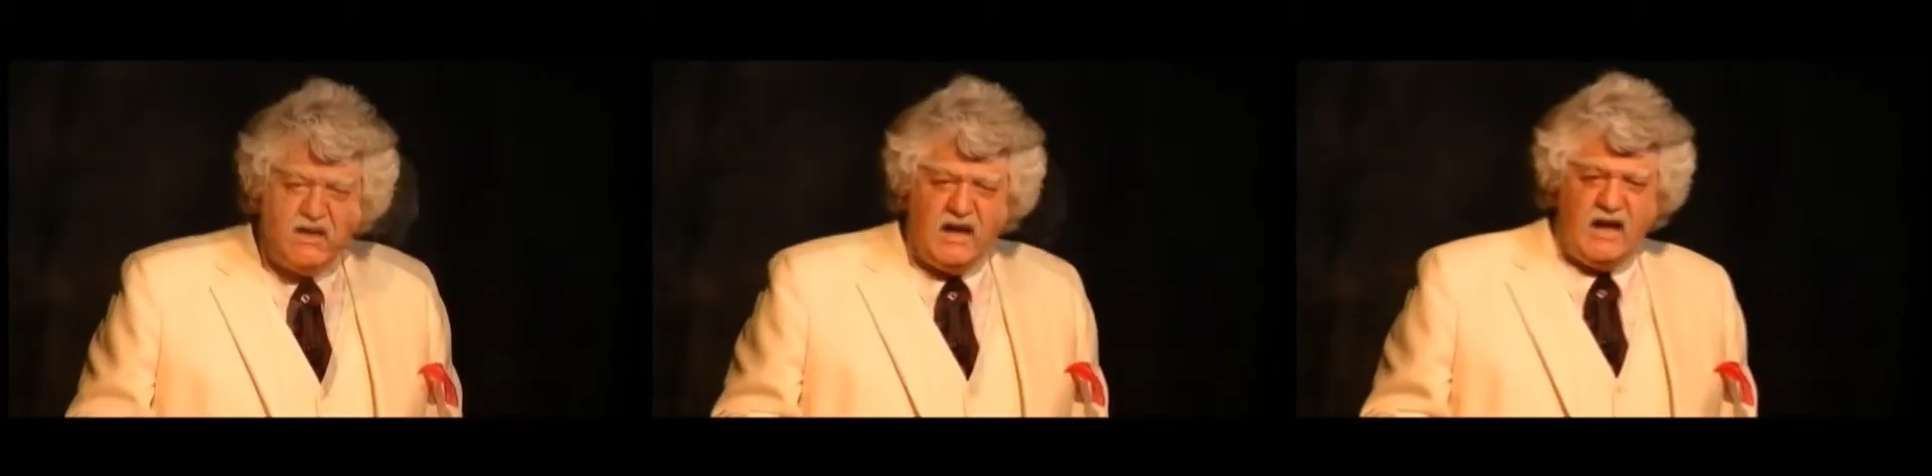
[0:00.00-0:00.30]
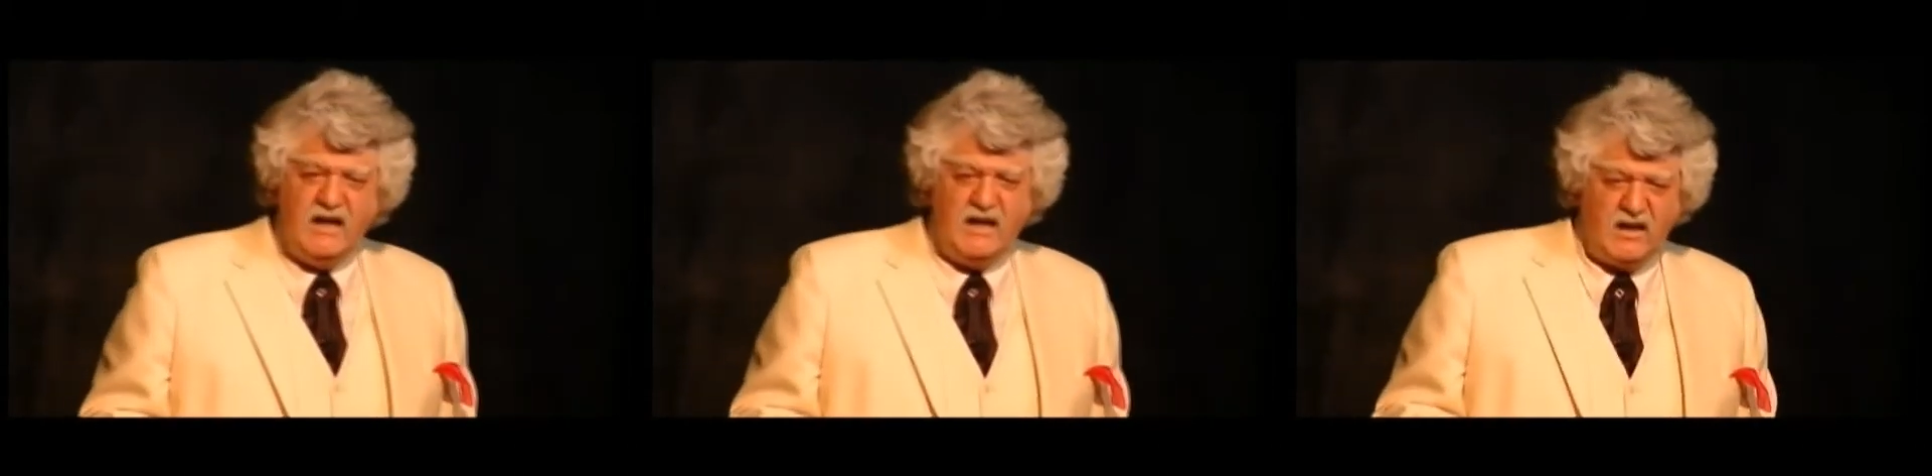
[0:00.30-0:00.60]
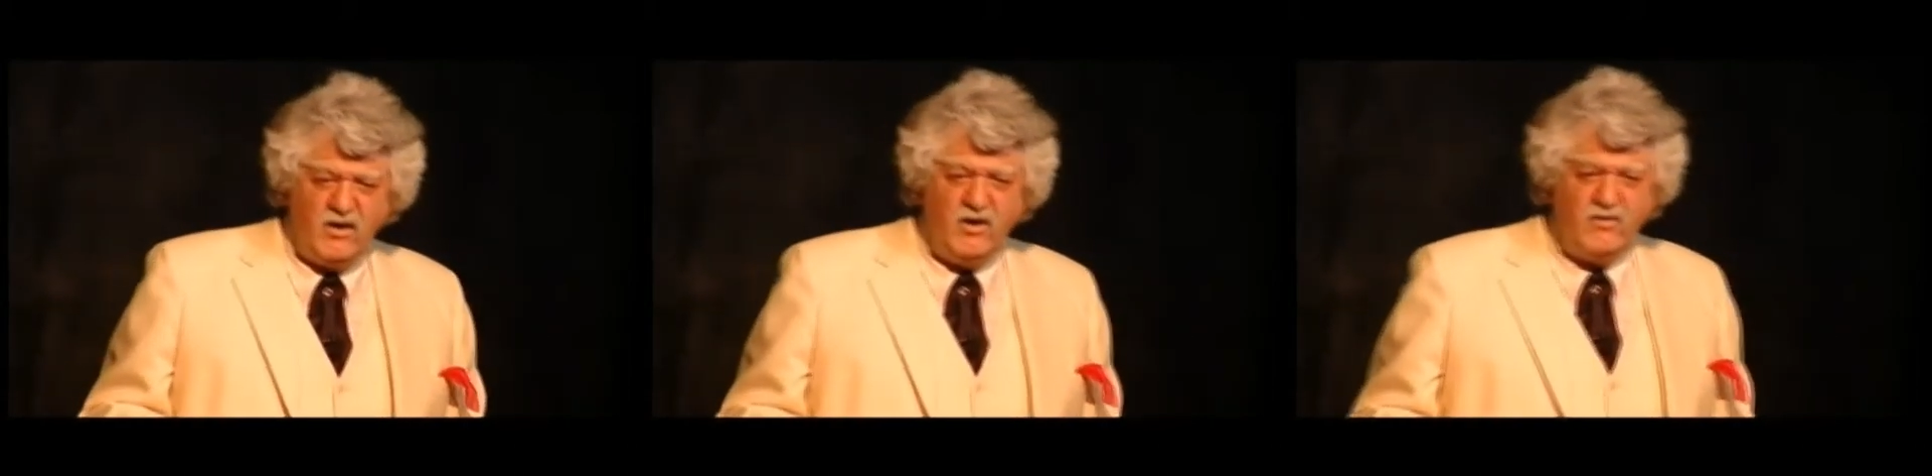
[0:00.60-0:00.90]
I
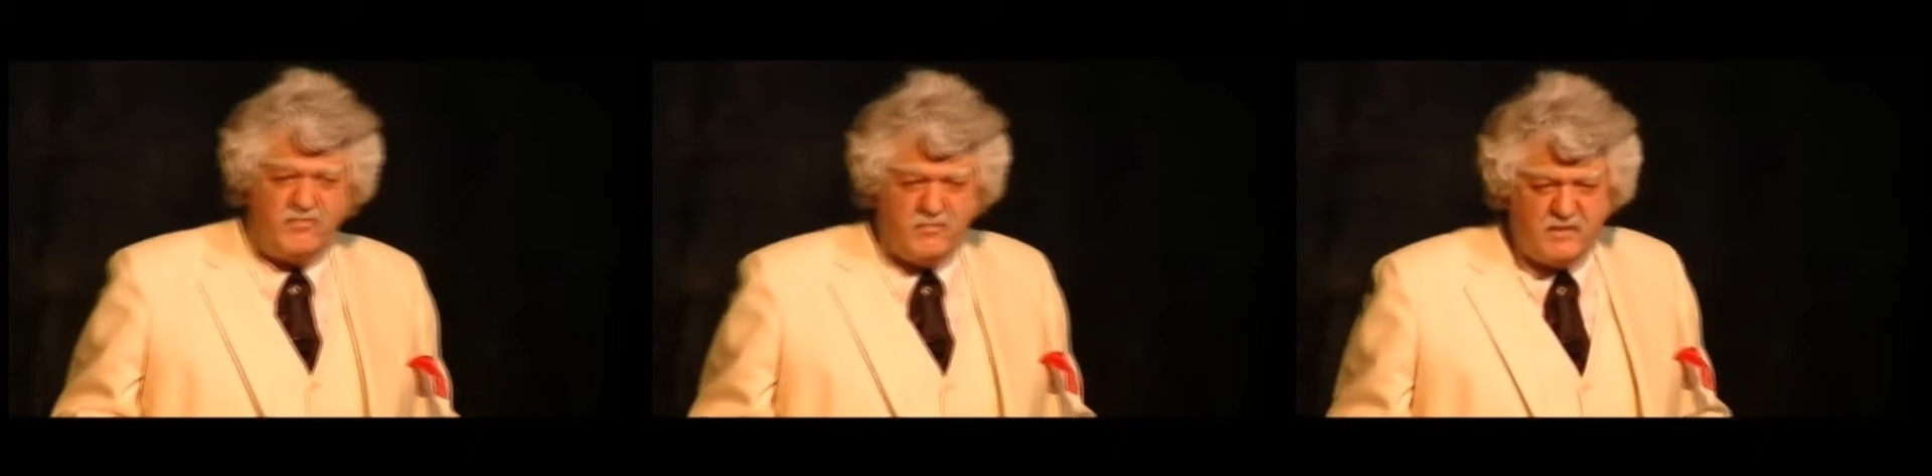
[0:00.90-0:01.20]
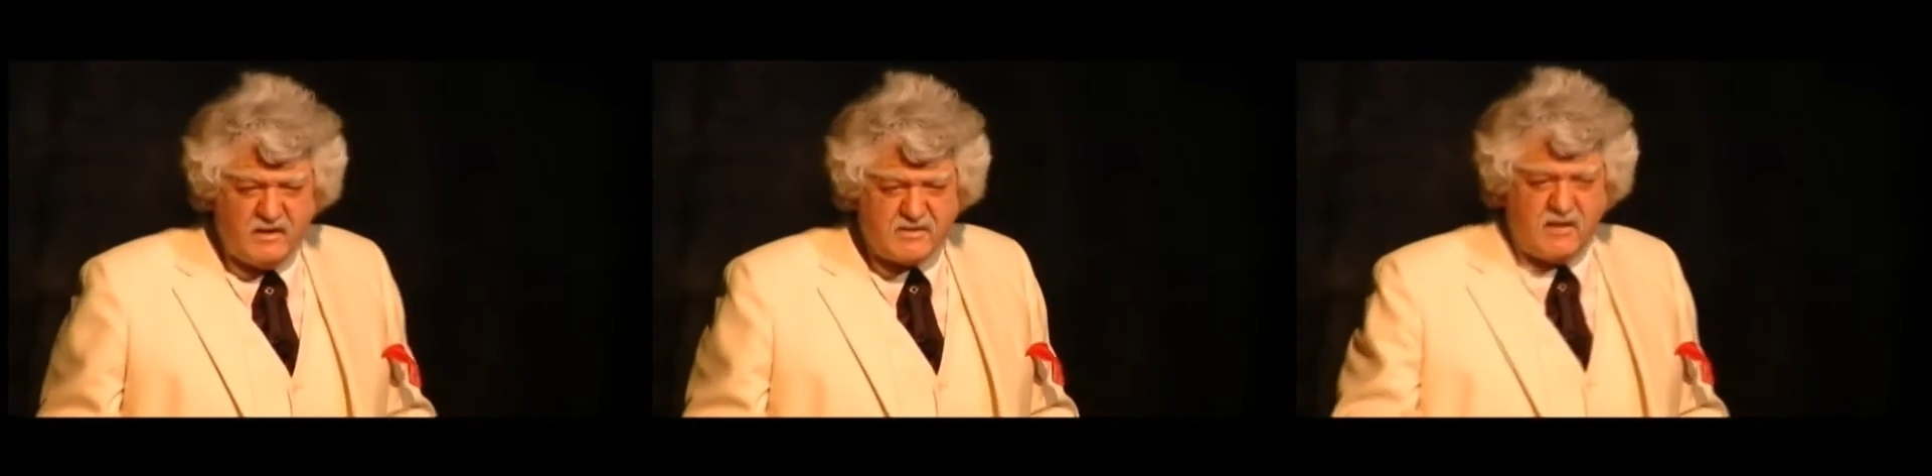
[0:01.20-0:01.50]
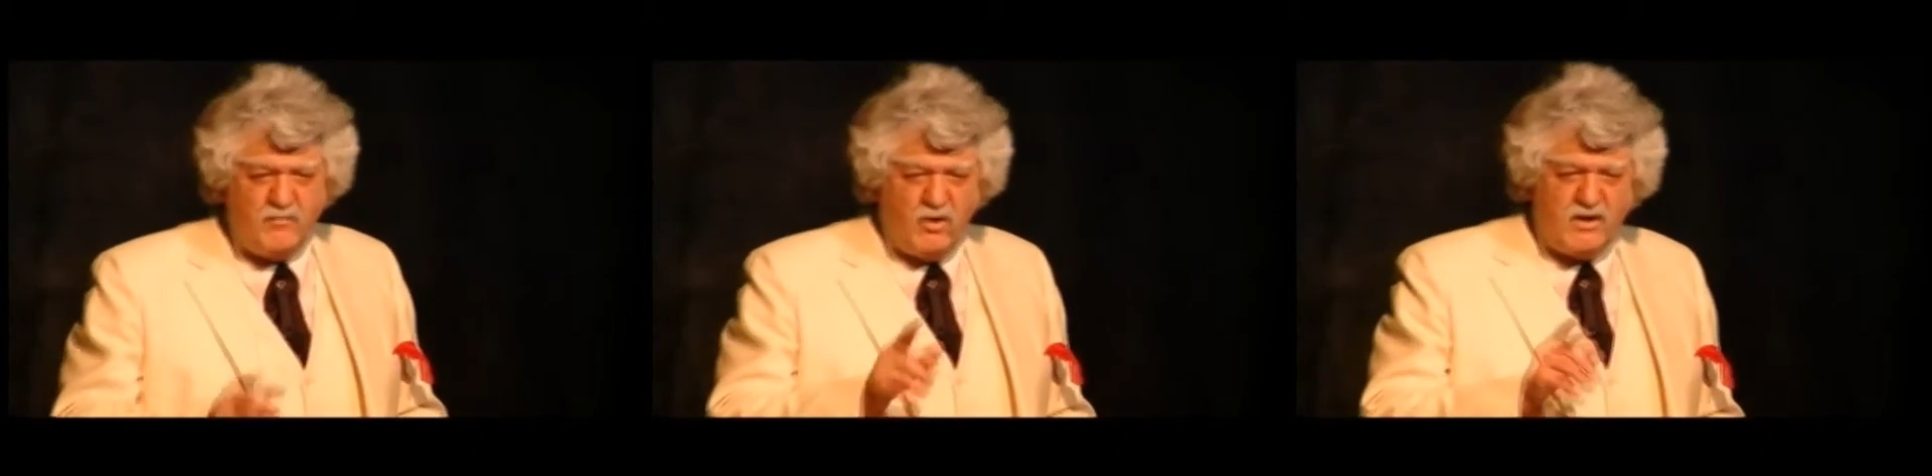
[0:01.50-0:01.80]
learned from this.
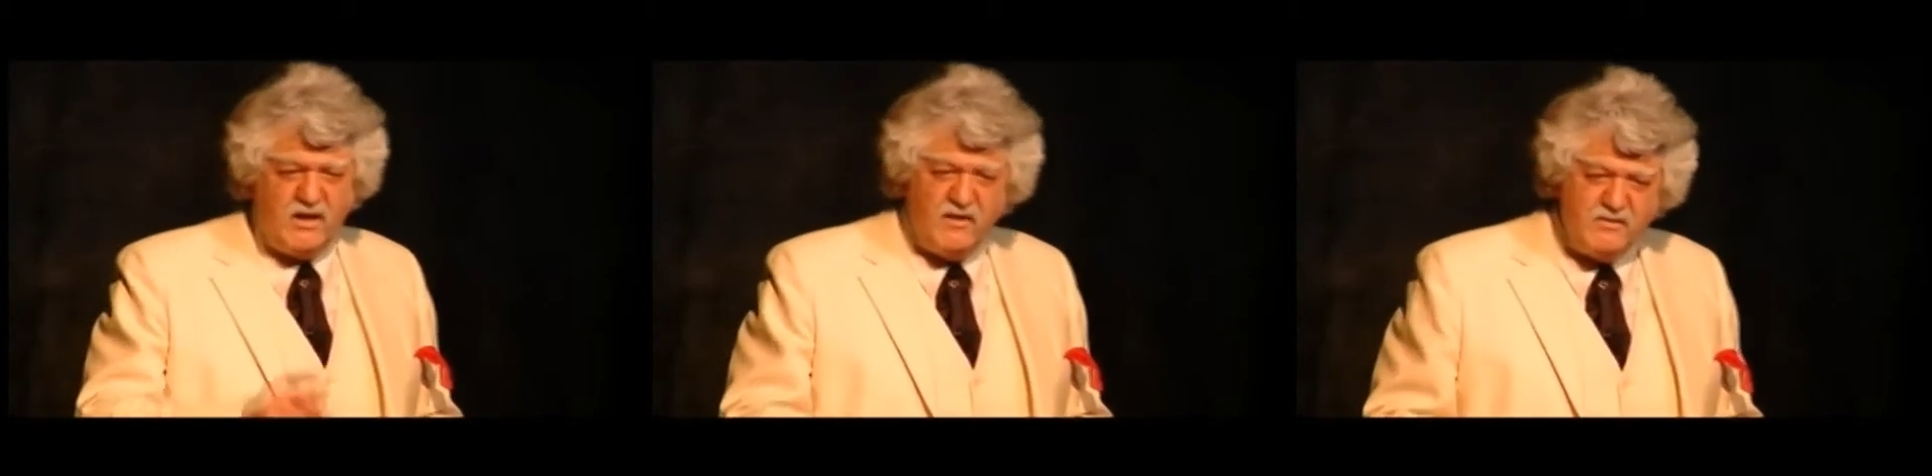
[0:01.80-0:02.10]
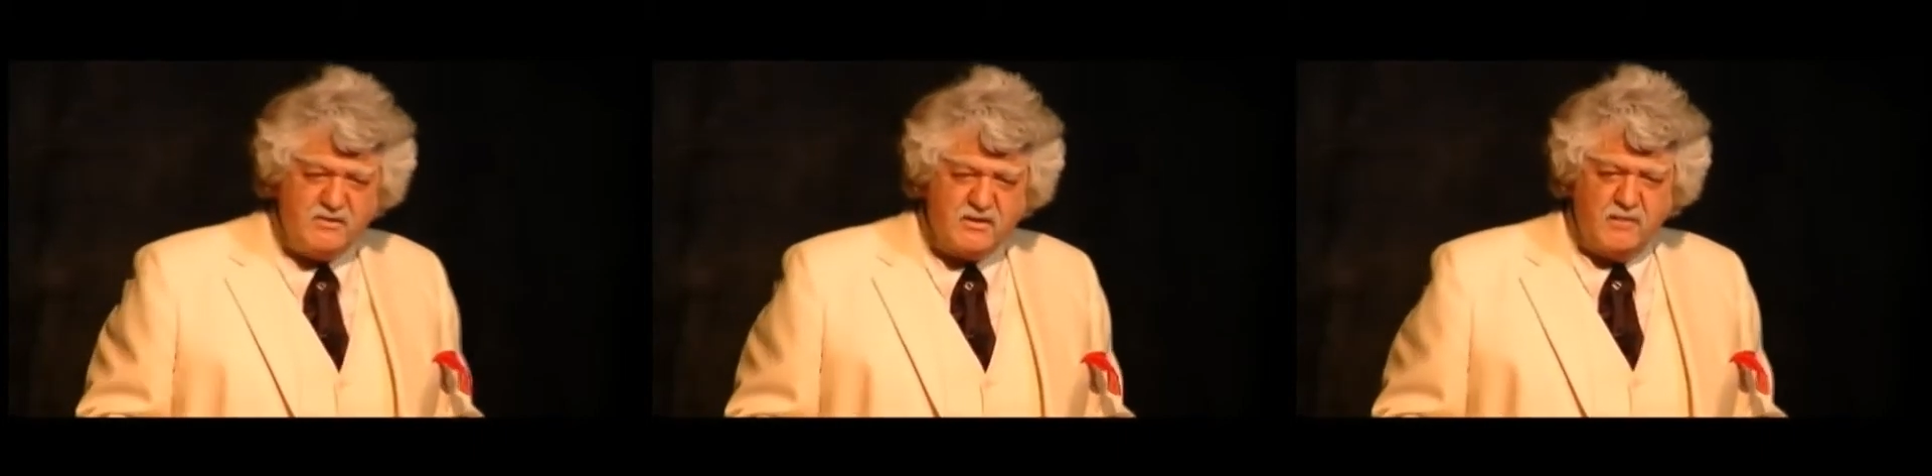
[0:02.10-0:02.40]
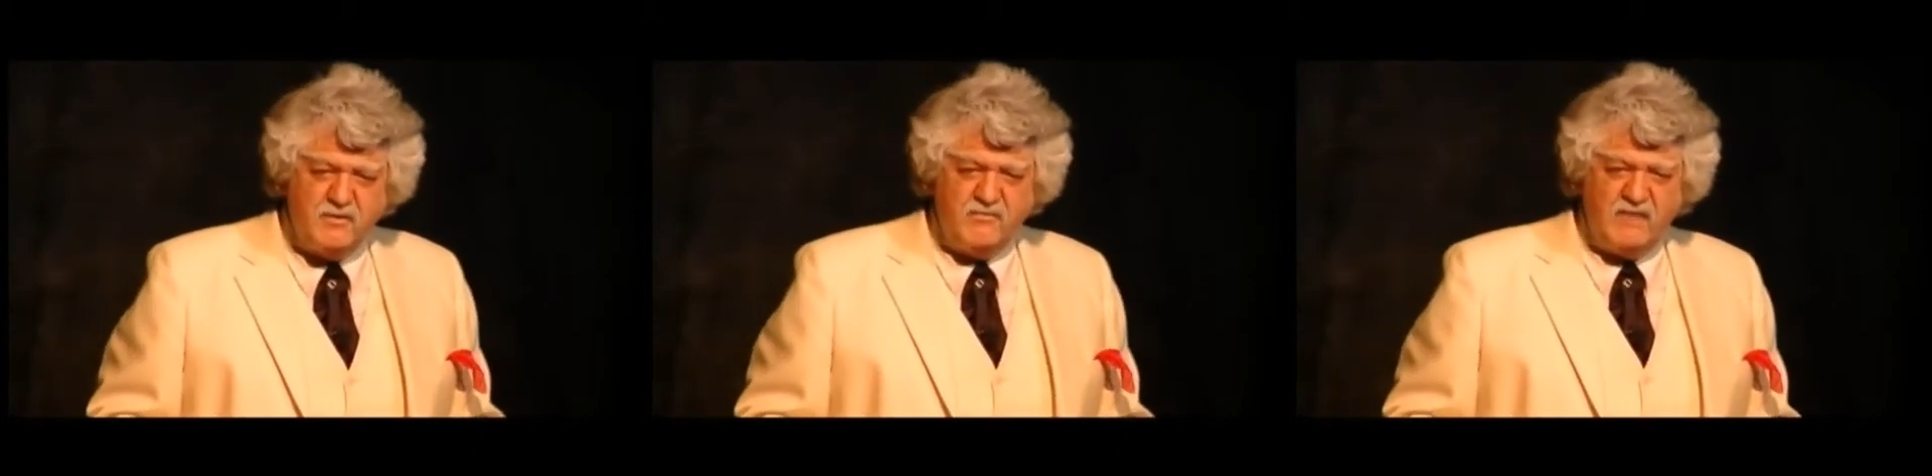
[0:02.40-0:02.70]
I'm going to give you
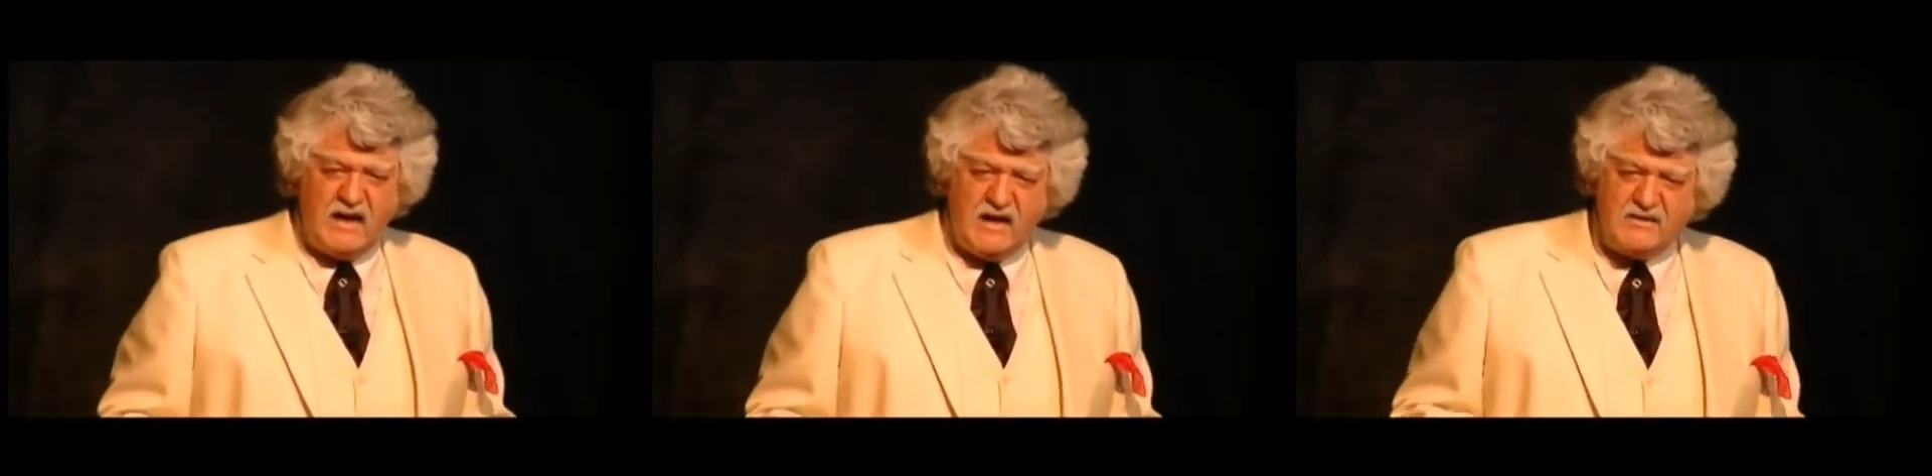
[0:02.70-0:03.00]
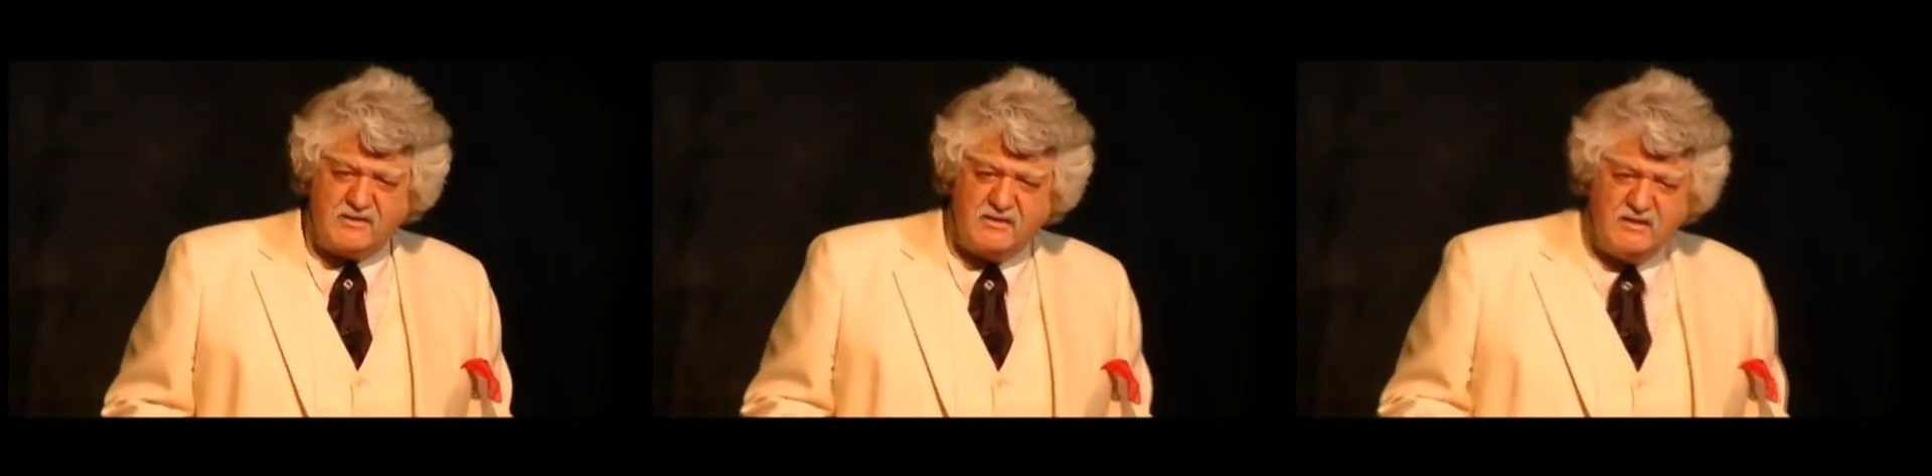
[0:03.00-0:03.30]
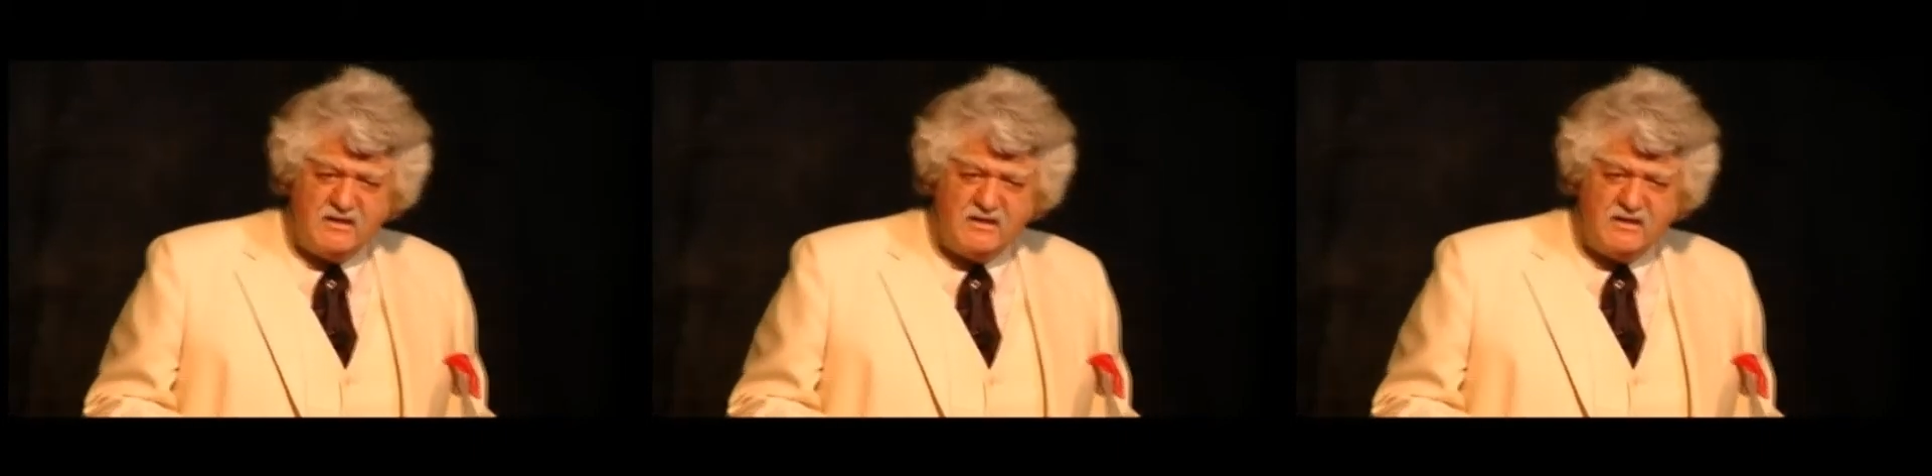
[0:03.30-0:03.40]
some advice.